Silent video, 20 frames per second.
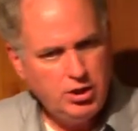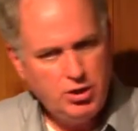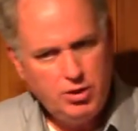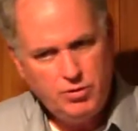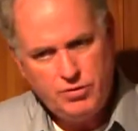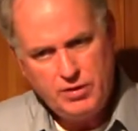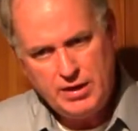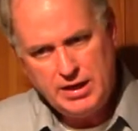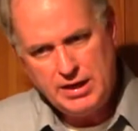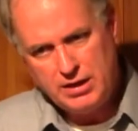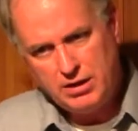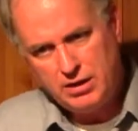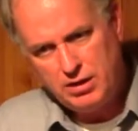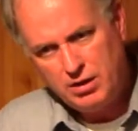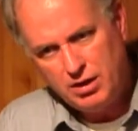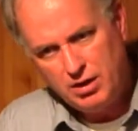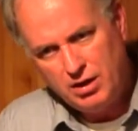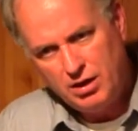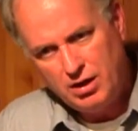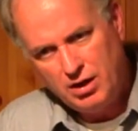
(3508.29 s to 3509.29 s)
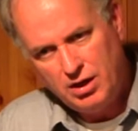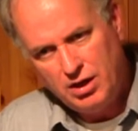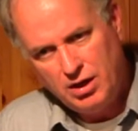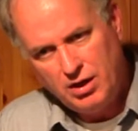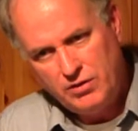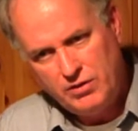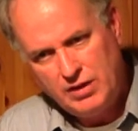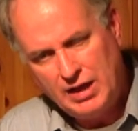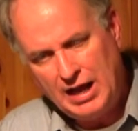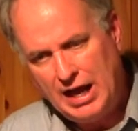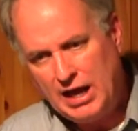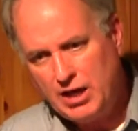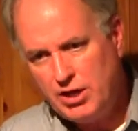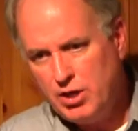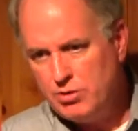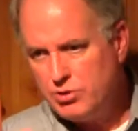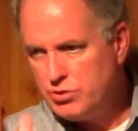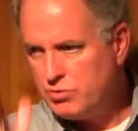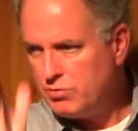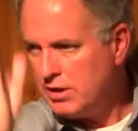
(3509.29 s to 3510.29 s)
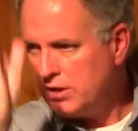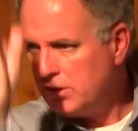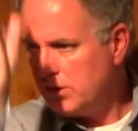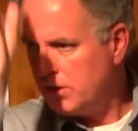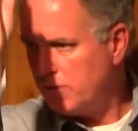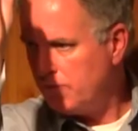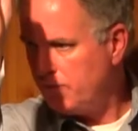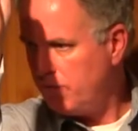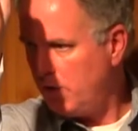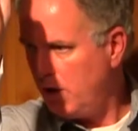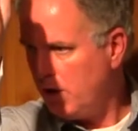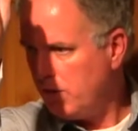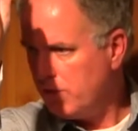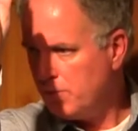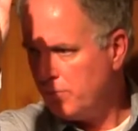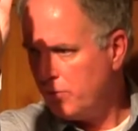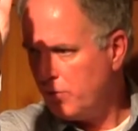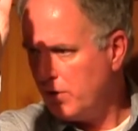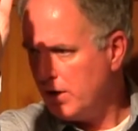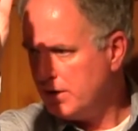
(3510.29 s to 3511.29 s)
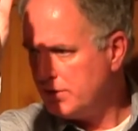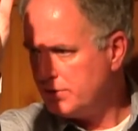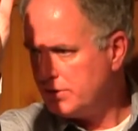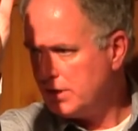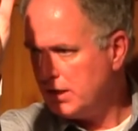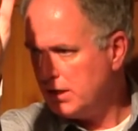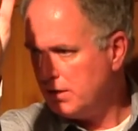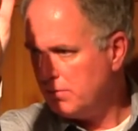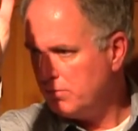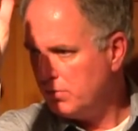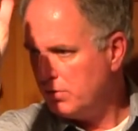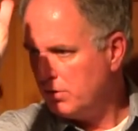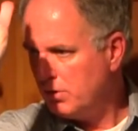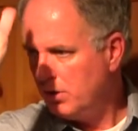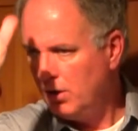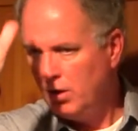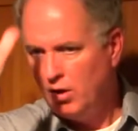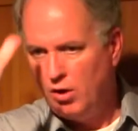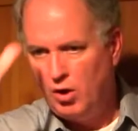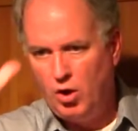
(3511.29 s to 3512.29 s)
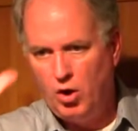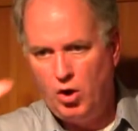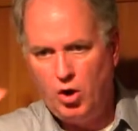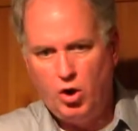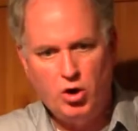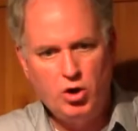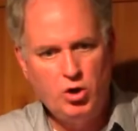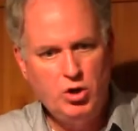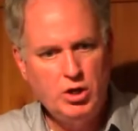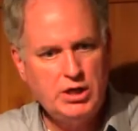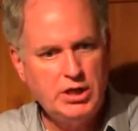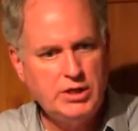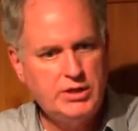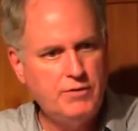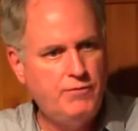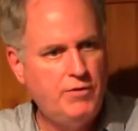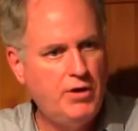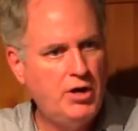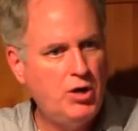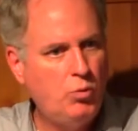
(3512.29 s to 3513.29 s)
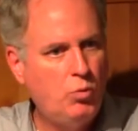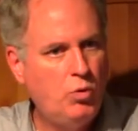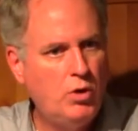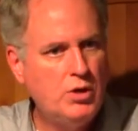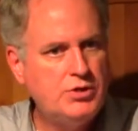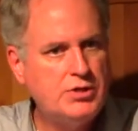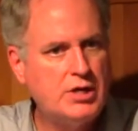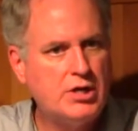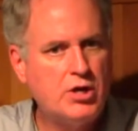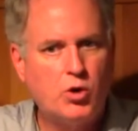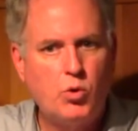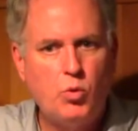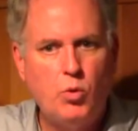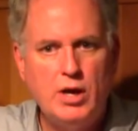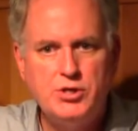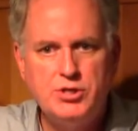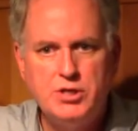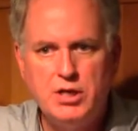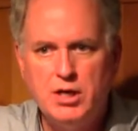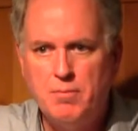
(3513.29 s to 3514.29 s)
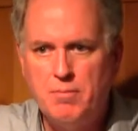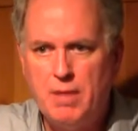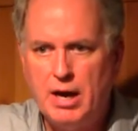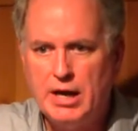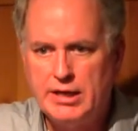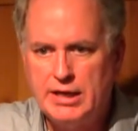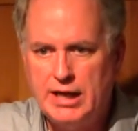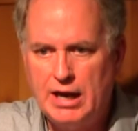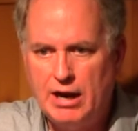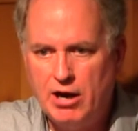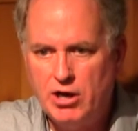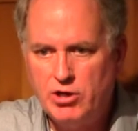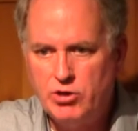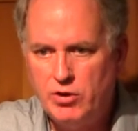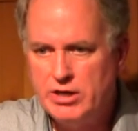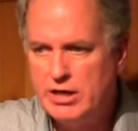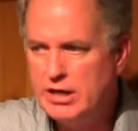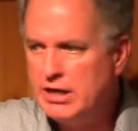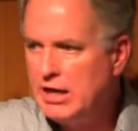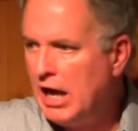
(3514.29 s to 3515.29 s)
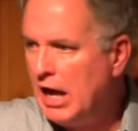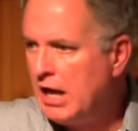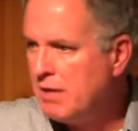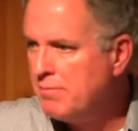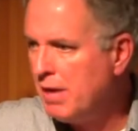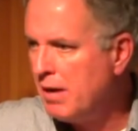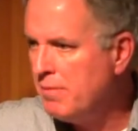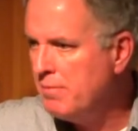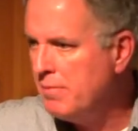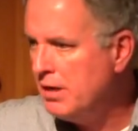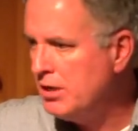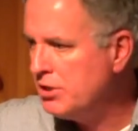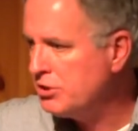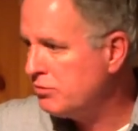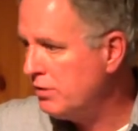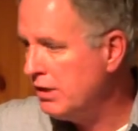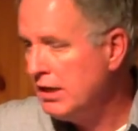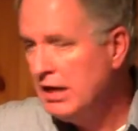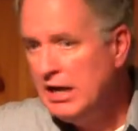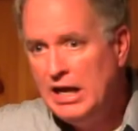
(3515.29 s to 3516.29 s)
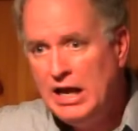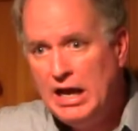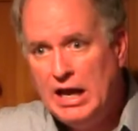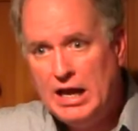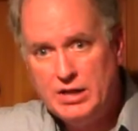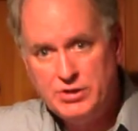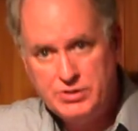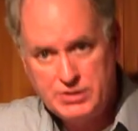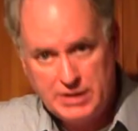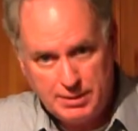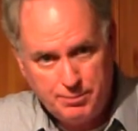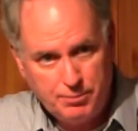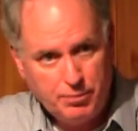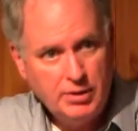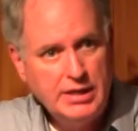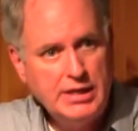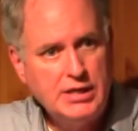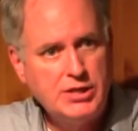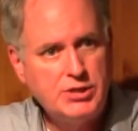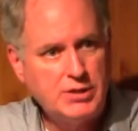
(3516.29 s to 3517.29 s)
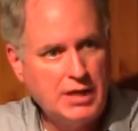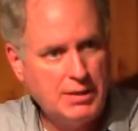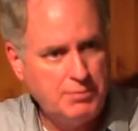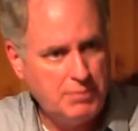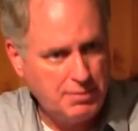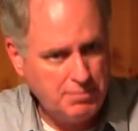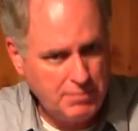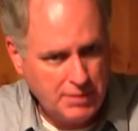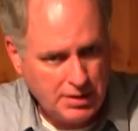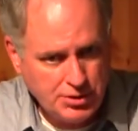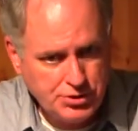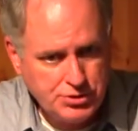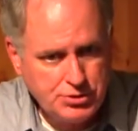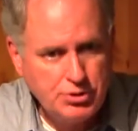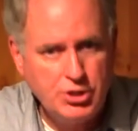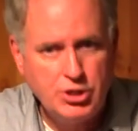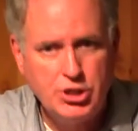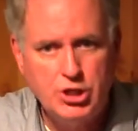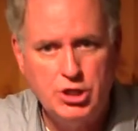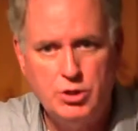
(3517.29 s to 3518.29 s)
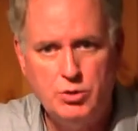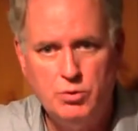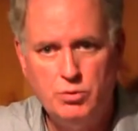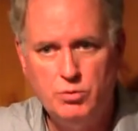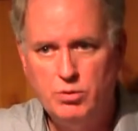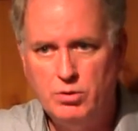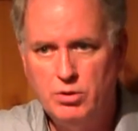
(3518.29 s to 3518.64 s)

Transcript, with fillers: you think that I go straight to the Father and praise Him? Or look at the very ones that are questioning my character and denying my ministry and say, please let me minister to you?